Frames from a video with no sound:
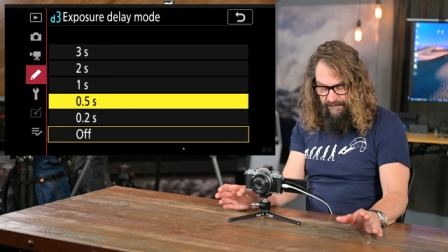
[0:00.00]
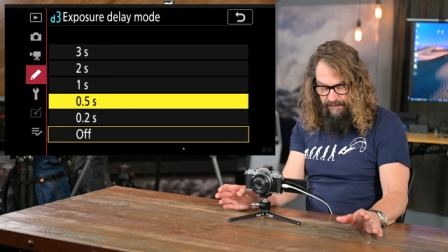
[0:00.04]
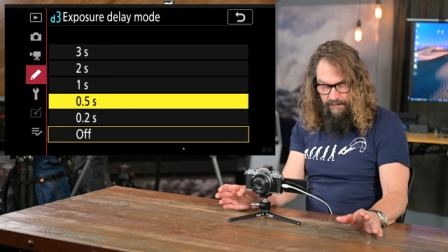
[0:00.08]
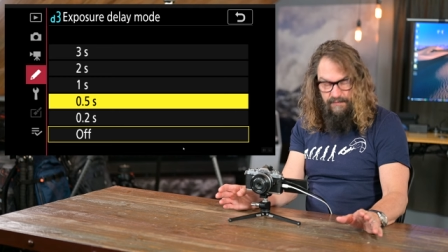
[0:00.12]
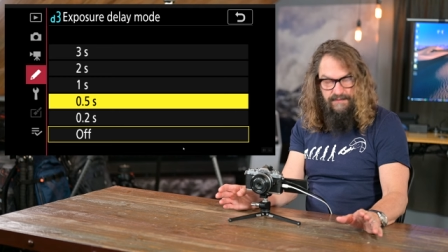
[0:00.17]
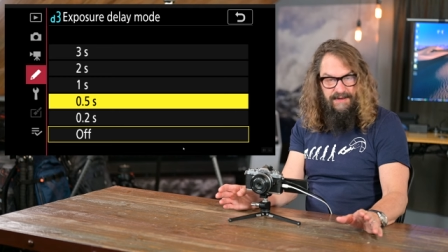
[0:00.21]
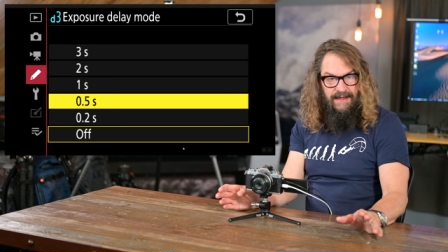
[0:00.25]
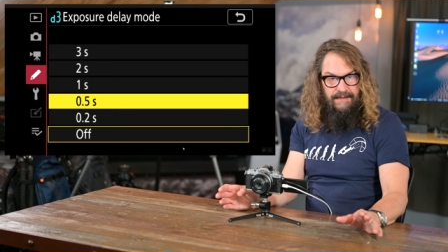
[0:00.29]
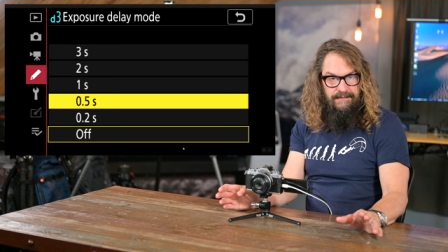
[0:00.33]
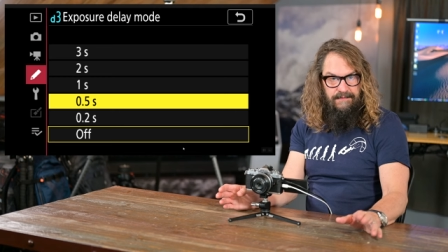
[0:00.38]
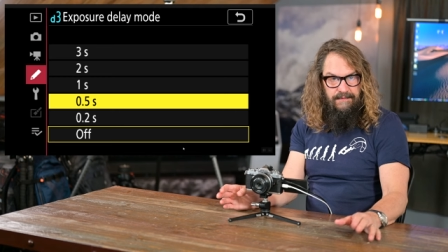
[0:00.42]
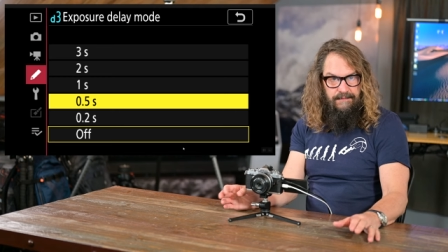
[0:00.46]
two
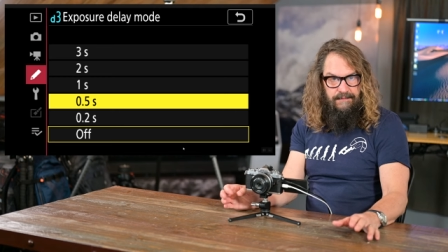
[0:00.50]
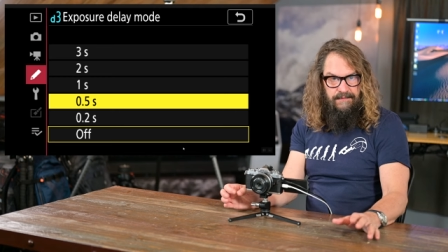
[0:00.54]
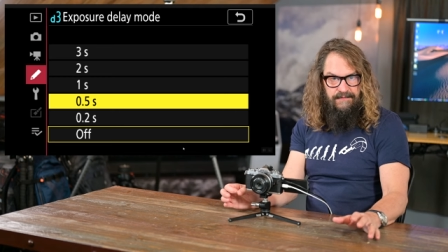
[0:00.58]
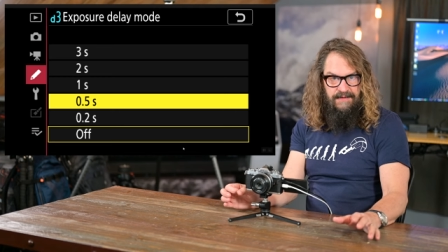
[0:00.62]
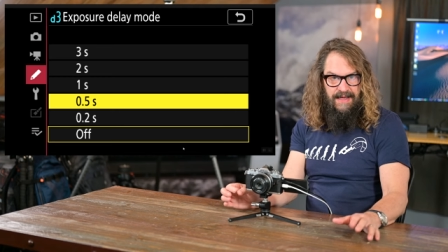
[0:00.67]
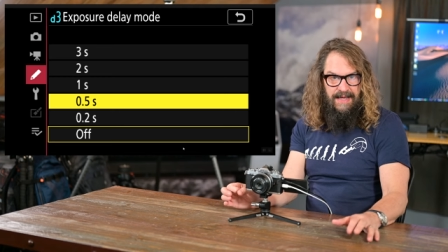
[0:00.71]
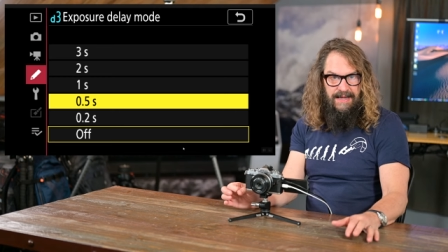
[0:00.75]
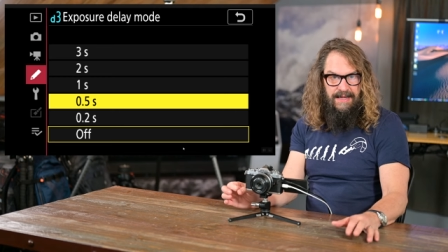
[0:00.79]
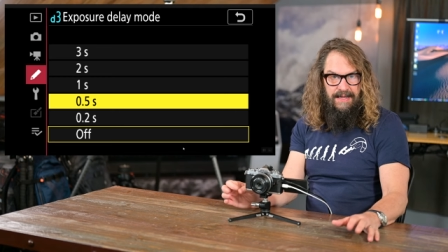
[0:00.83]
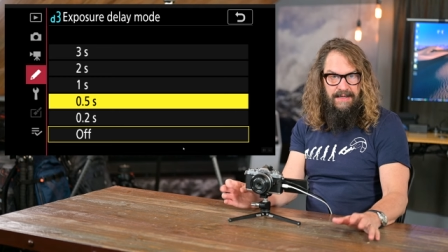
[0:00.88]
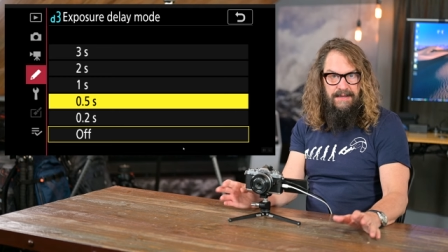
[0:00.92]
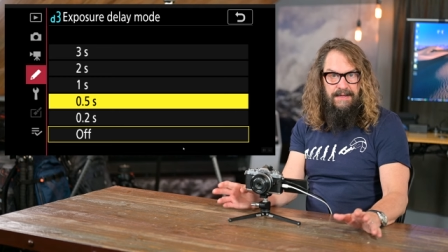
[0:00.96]
tenths of a
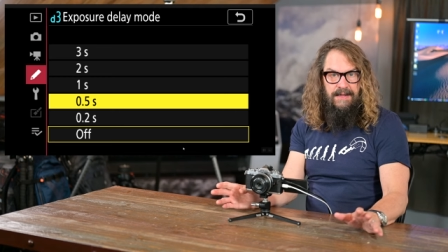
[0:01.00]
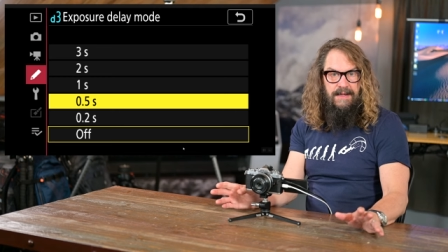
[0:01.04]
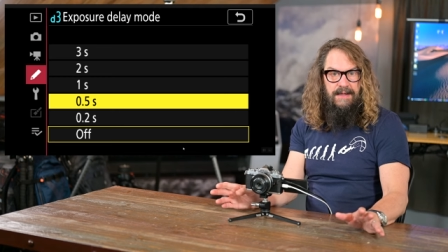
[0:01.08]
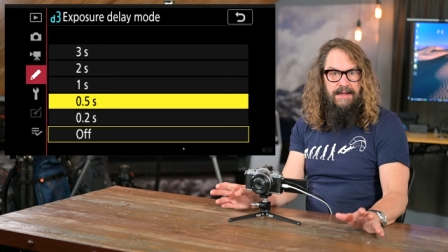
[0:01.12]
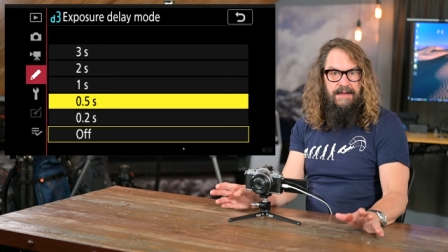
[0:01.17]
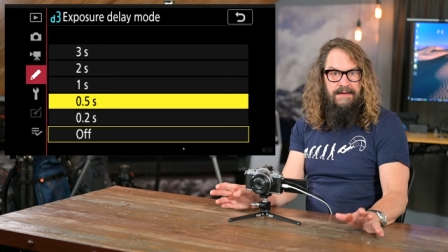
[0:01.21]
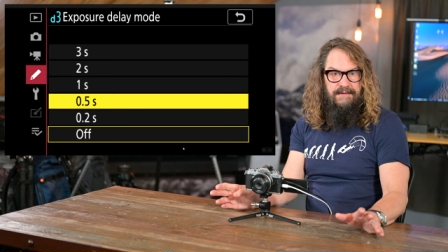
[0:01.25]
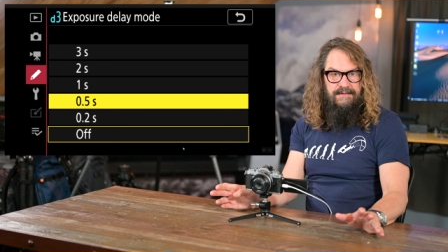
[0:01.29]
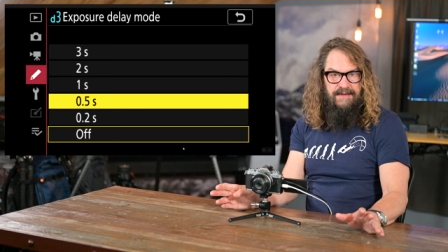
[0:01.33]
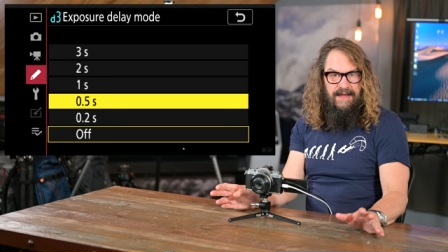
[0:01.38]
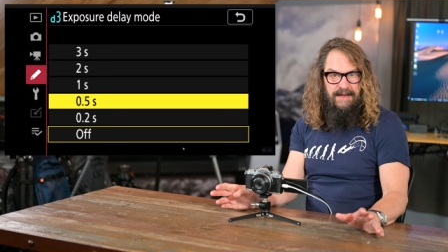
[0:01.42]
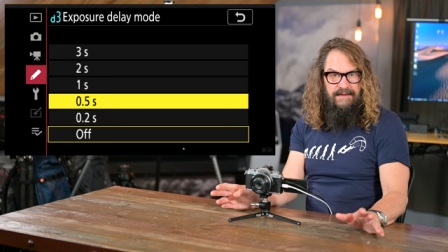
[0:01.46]
second,
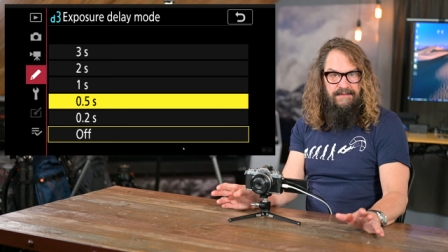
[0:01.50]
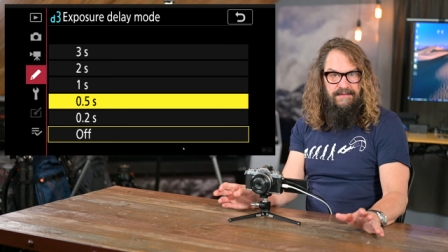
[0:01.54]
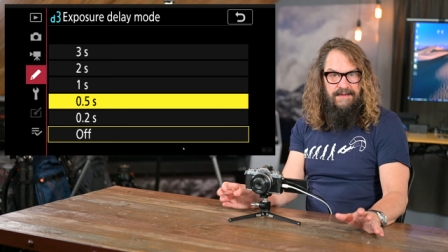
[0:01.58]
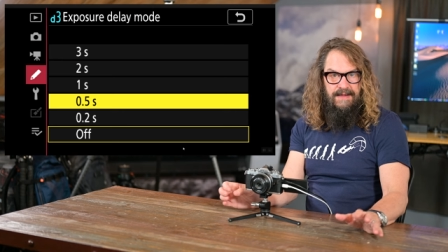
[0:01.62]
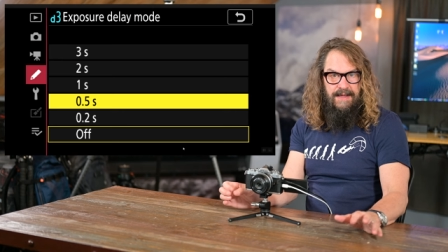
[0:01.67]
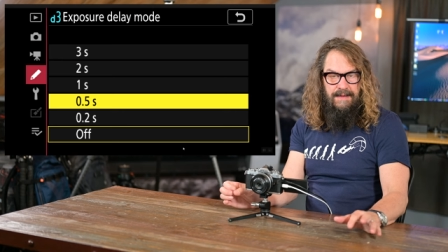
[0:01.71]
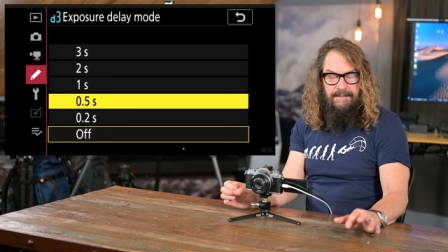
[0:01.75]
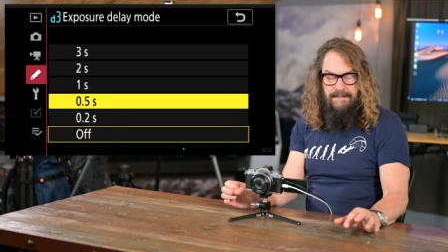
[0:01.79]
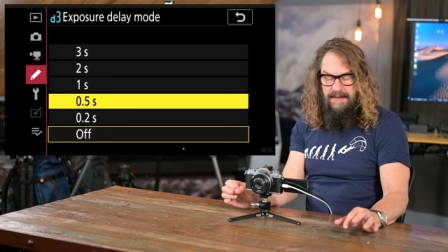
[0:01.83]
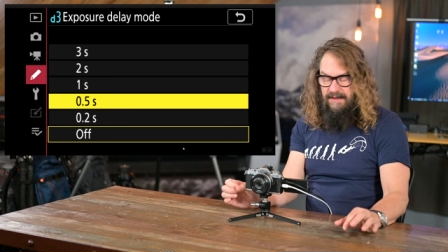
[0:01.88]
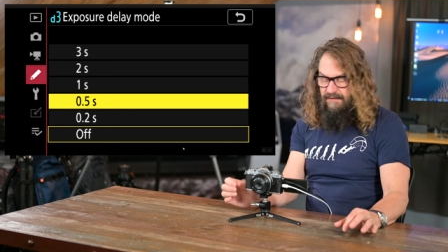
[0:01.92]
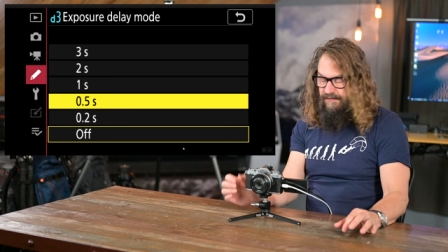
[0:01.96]
takes
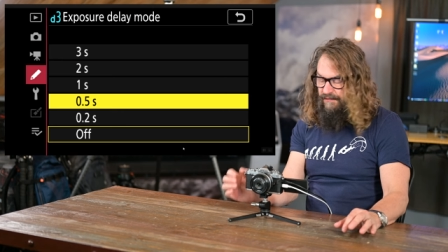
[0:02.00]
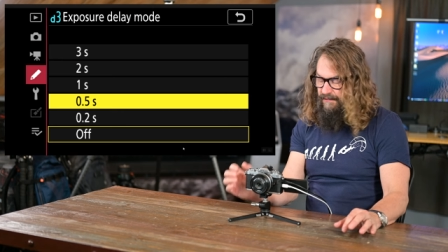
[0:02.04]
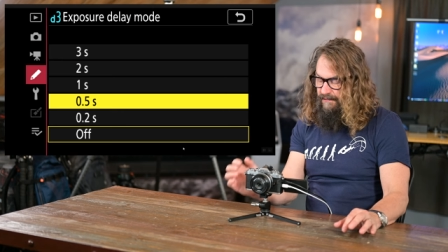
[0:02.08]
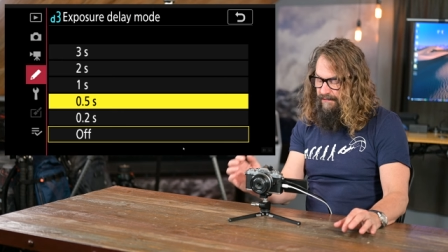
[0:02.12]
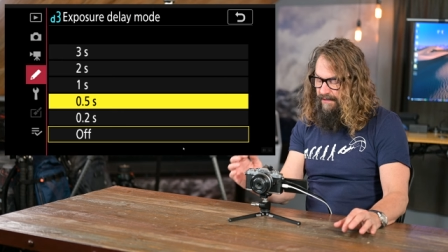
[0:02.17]
the image.